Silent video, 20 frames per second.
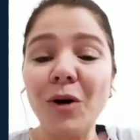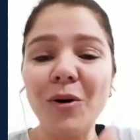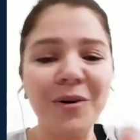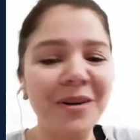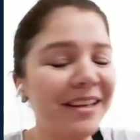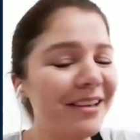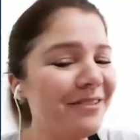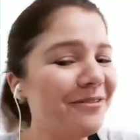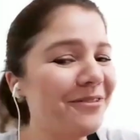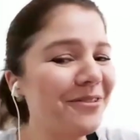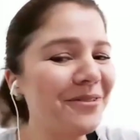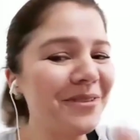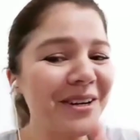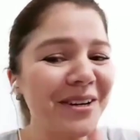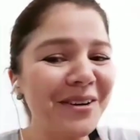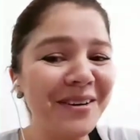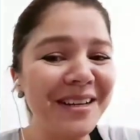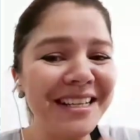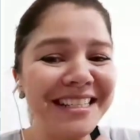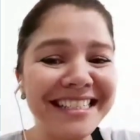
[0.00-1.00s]
if you were
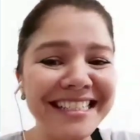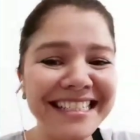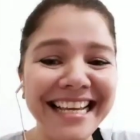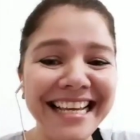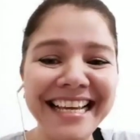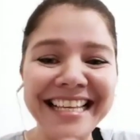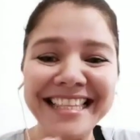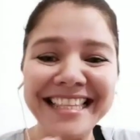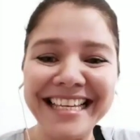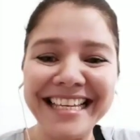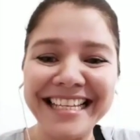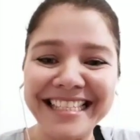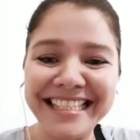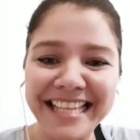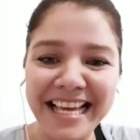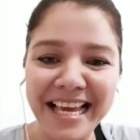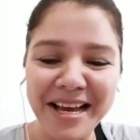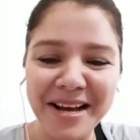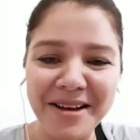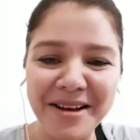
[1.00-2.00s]
going to take the
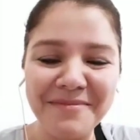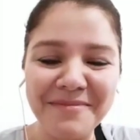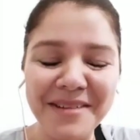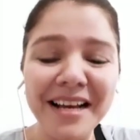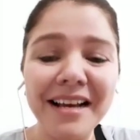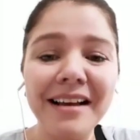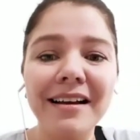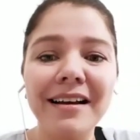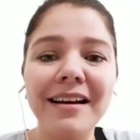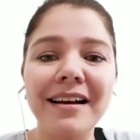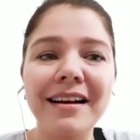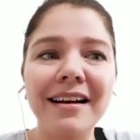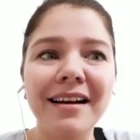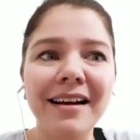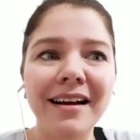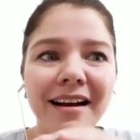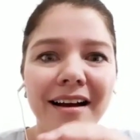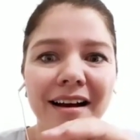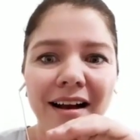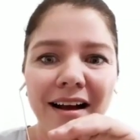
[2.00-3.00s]
exam
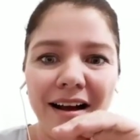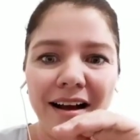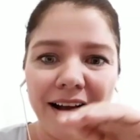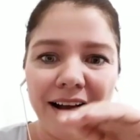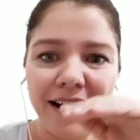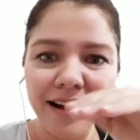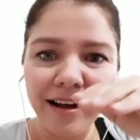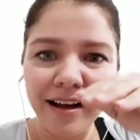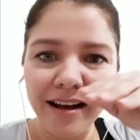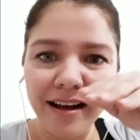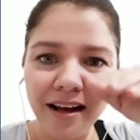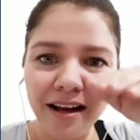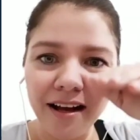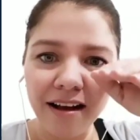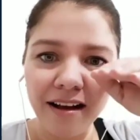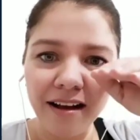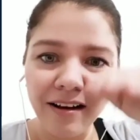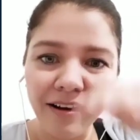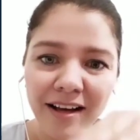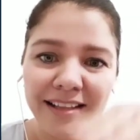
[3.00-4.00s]

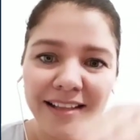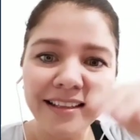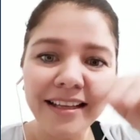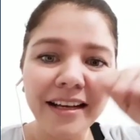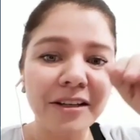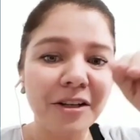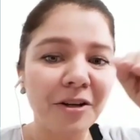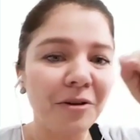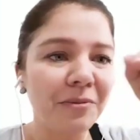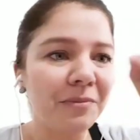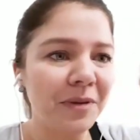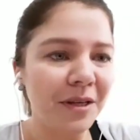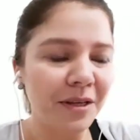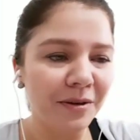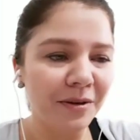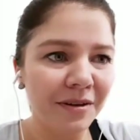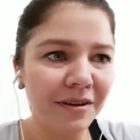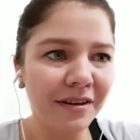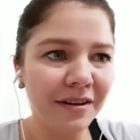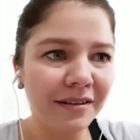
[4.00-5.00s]
on a
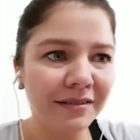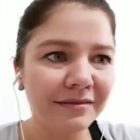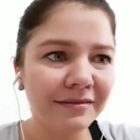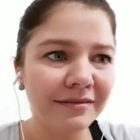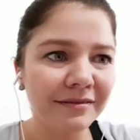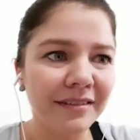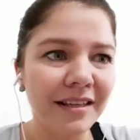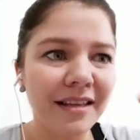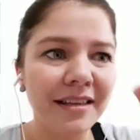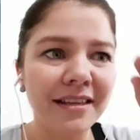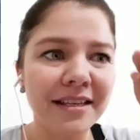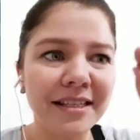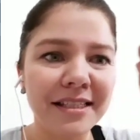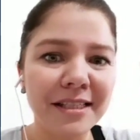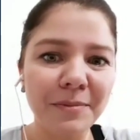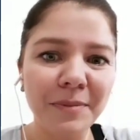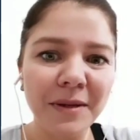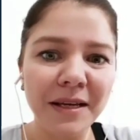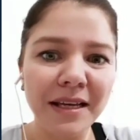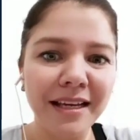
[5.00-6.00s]
computer, the
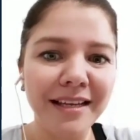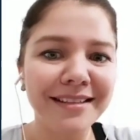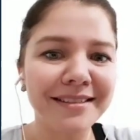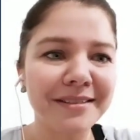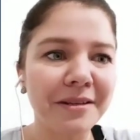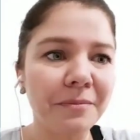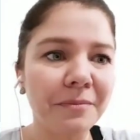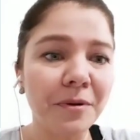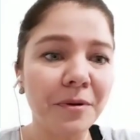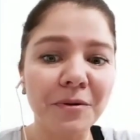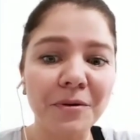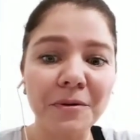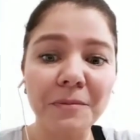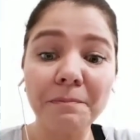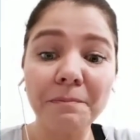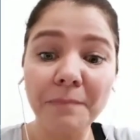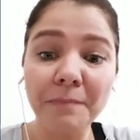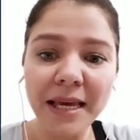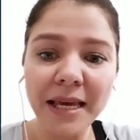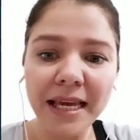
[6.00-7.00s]
CPE is
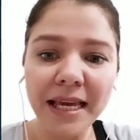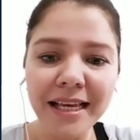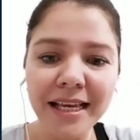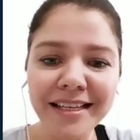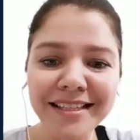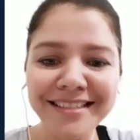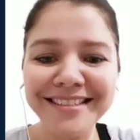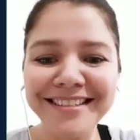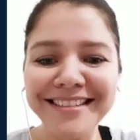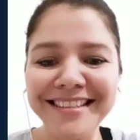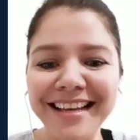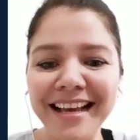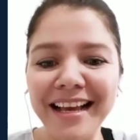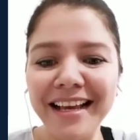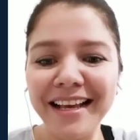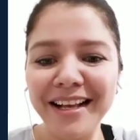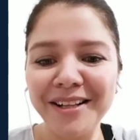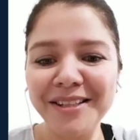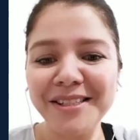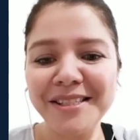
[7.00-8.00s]
computer-based, the
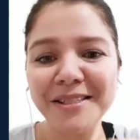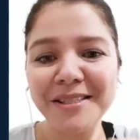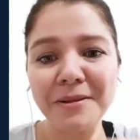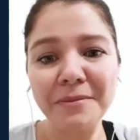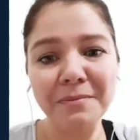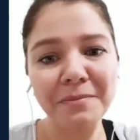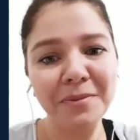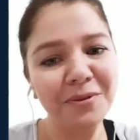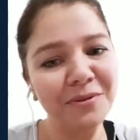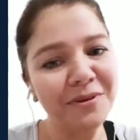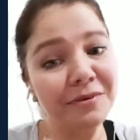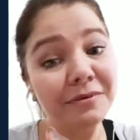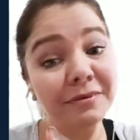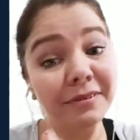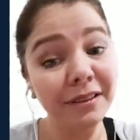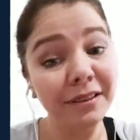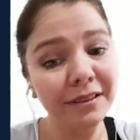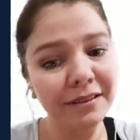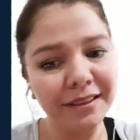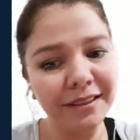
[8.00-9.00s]
IELTS is
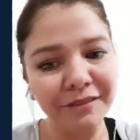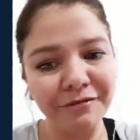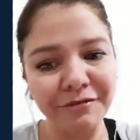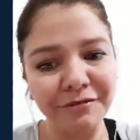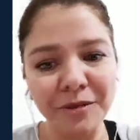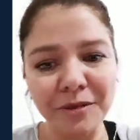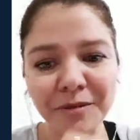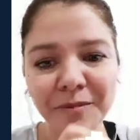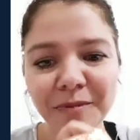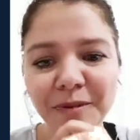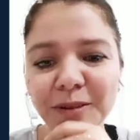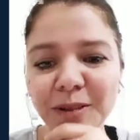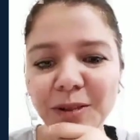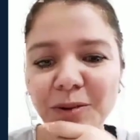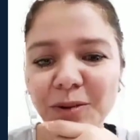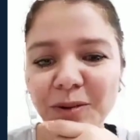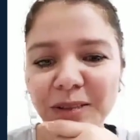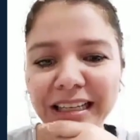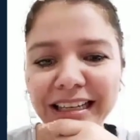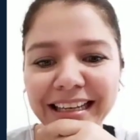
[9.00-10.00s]
computer-delivered.
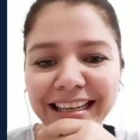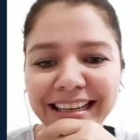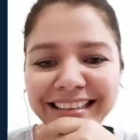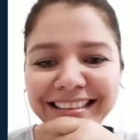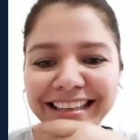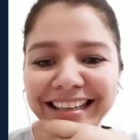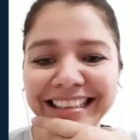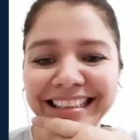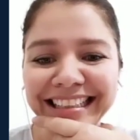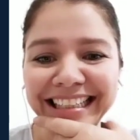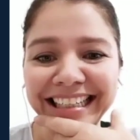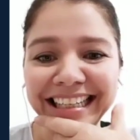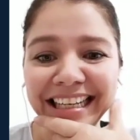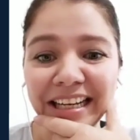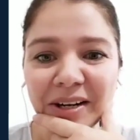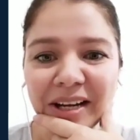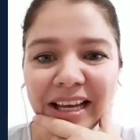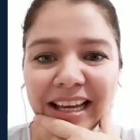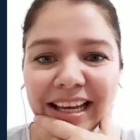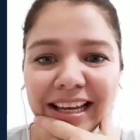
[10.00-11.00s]
Lola and Aleni
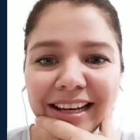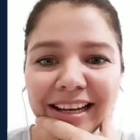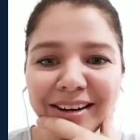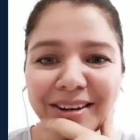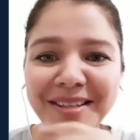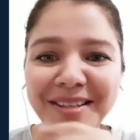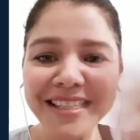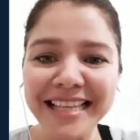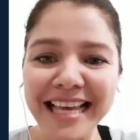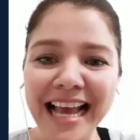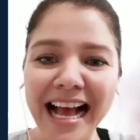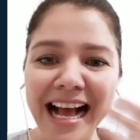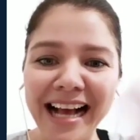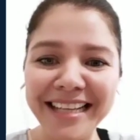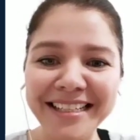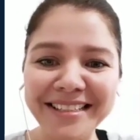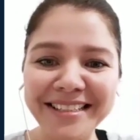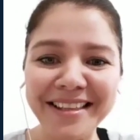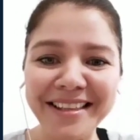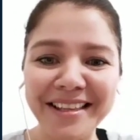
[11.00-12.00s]
are here. Say
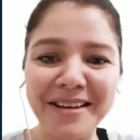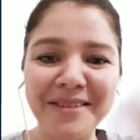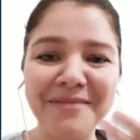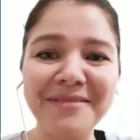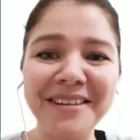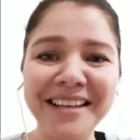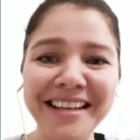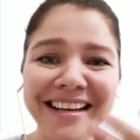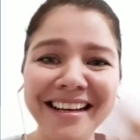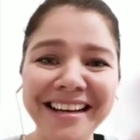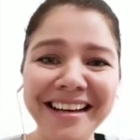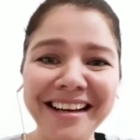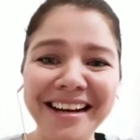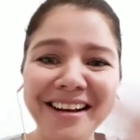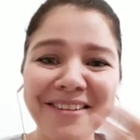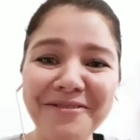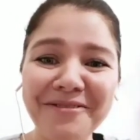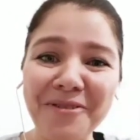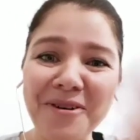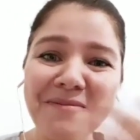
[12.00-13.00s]
hi to them
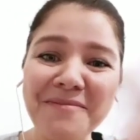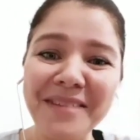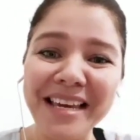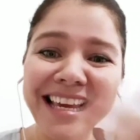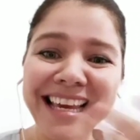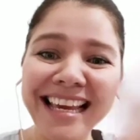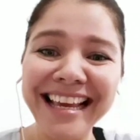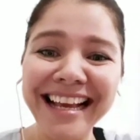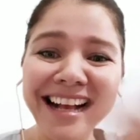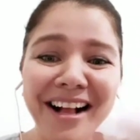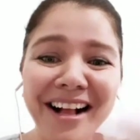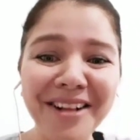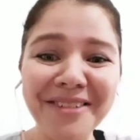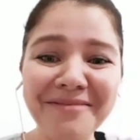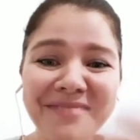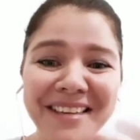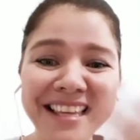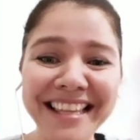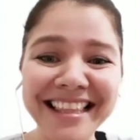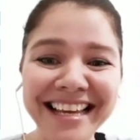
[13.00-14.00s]
for me.
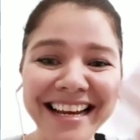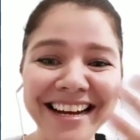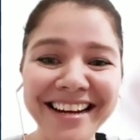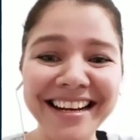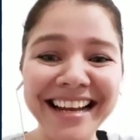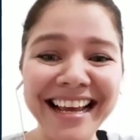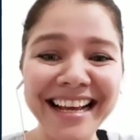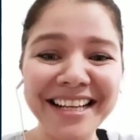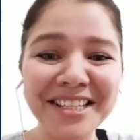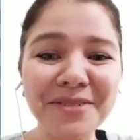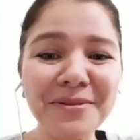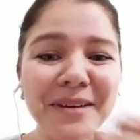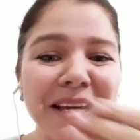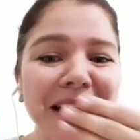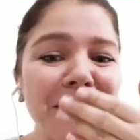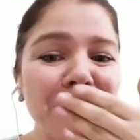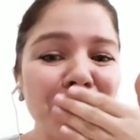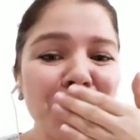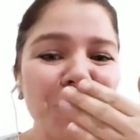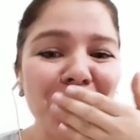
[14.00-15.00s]
I'll be there next
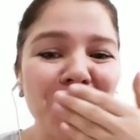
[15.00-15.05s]
week,